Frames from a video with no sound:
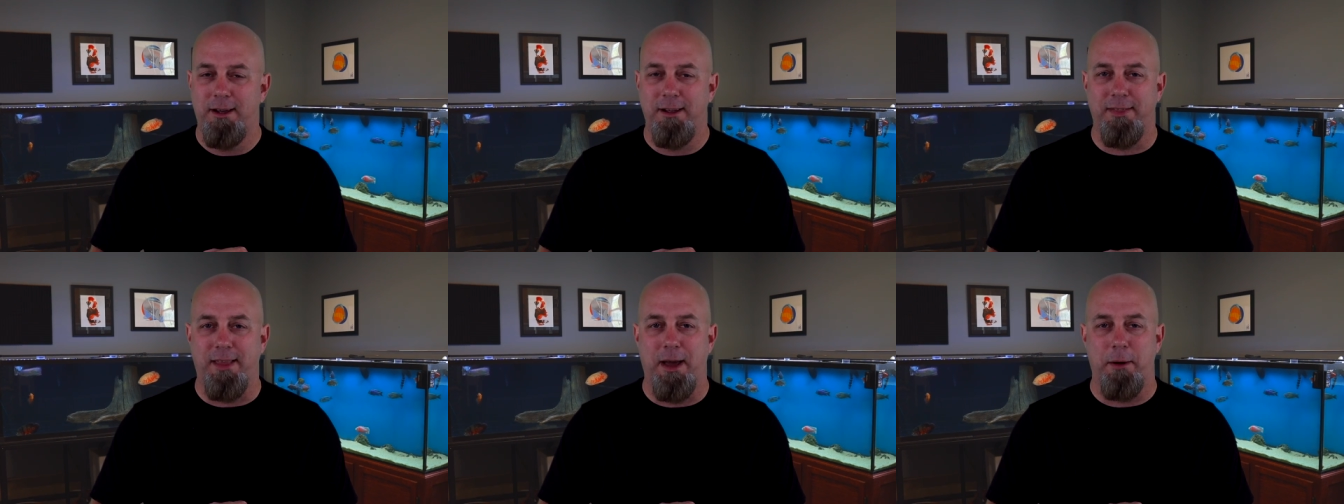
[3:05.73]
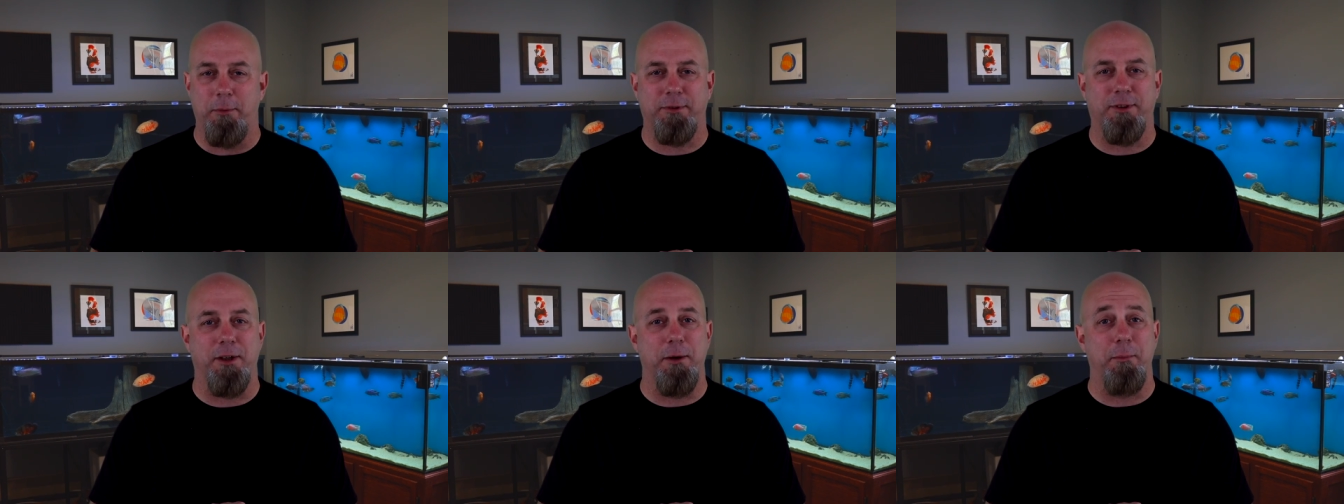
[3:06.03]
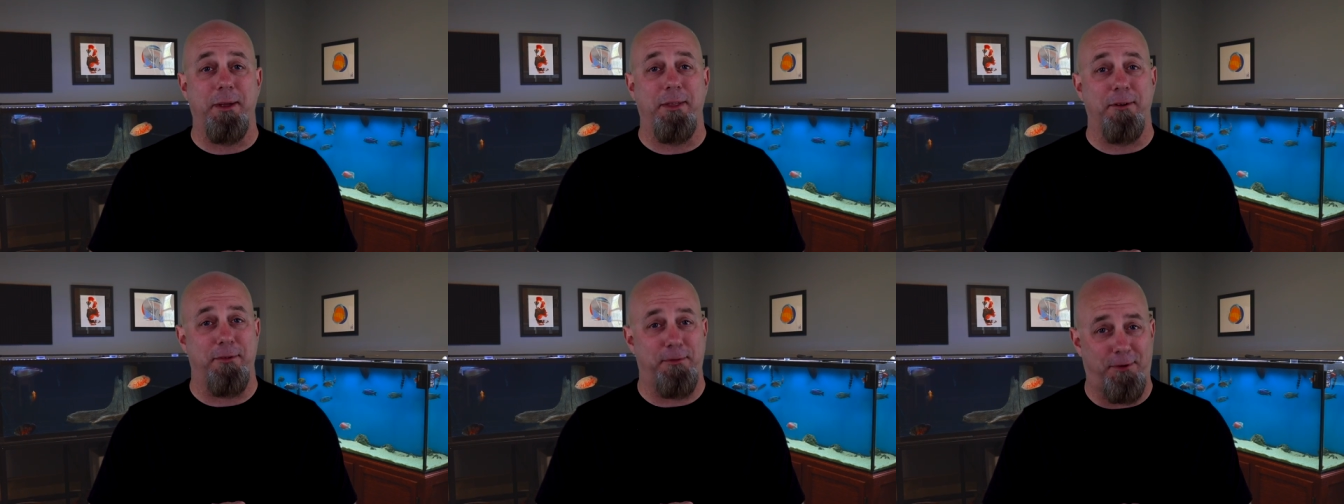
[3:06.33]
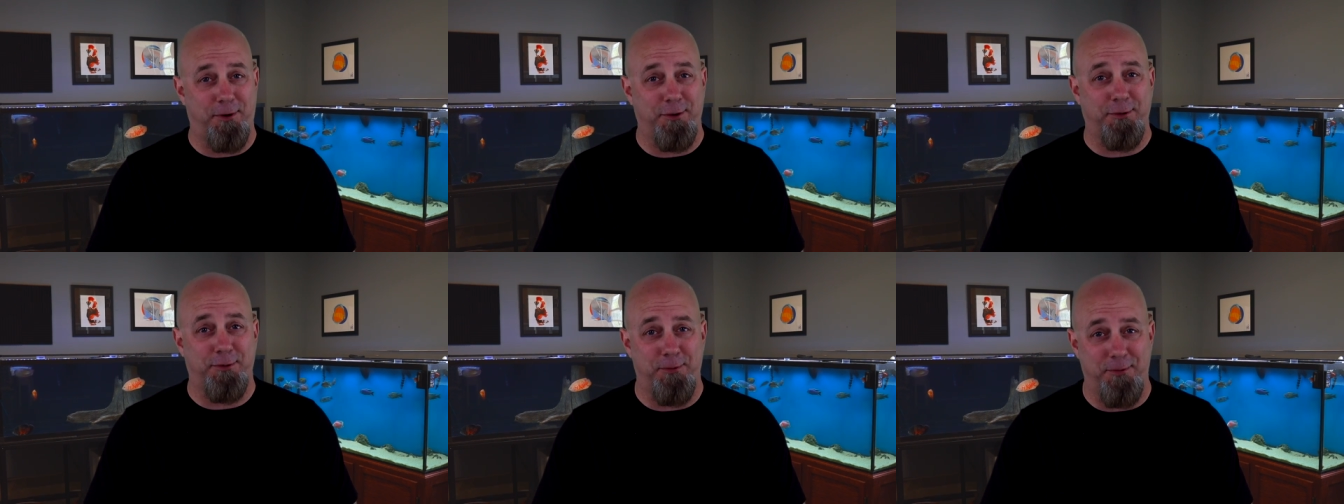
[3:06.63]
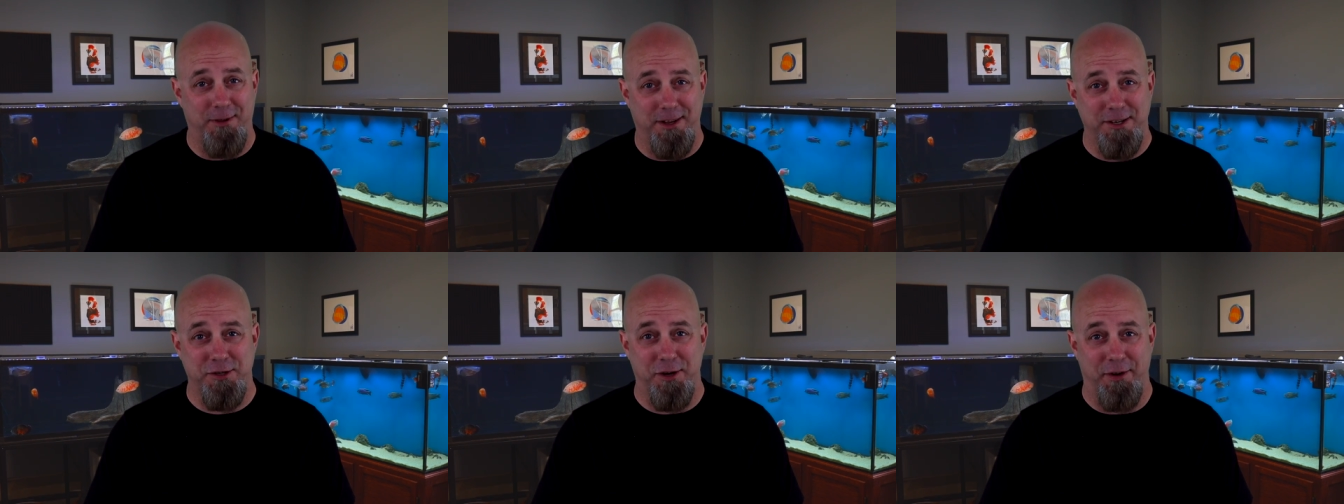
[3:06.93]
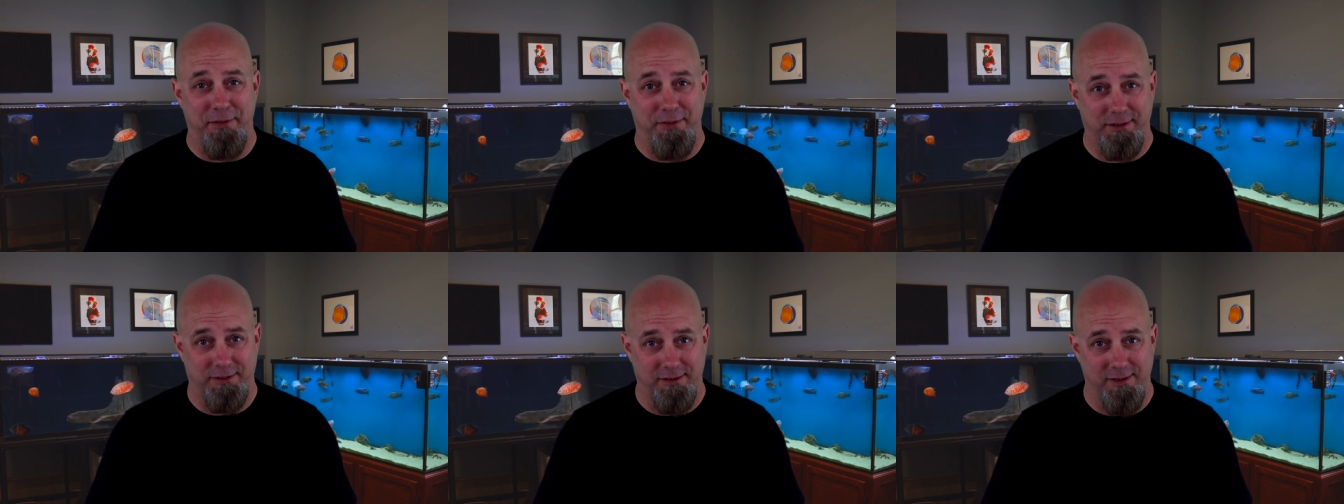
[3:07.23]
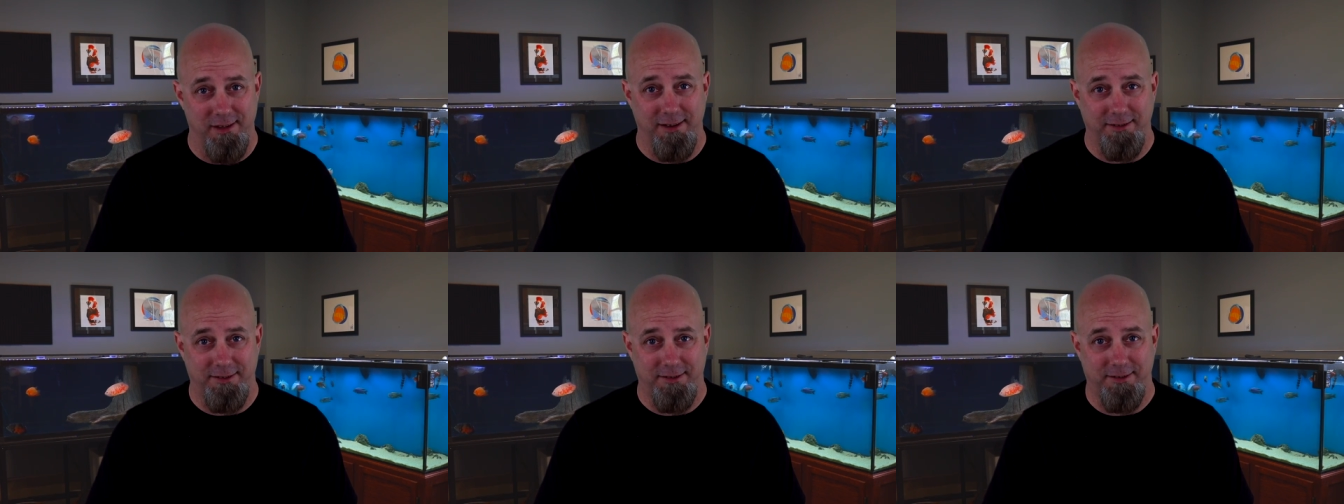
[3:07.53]
that was gonna be the first fish on this
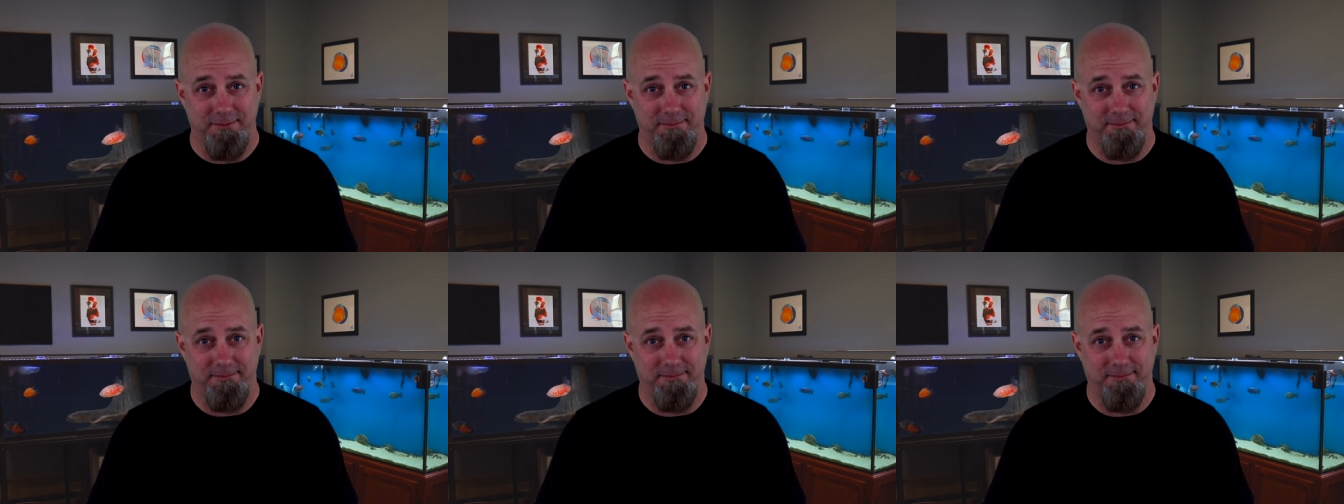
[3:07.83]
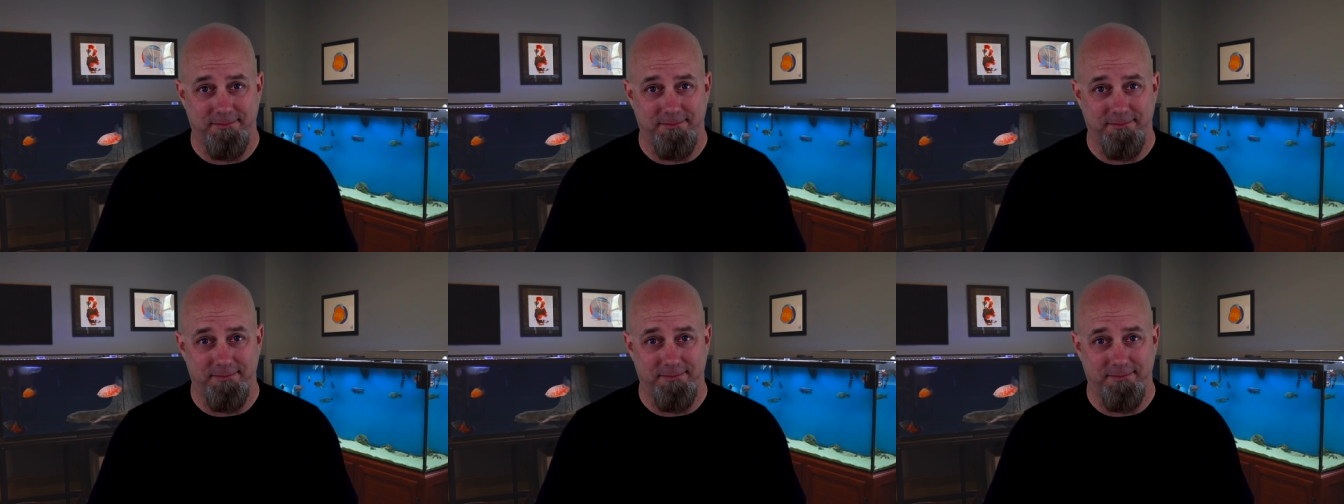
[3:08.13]
list.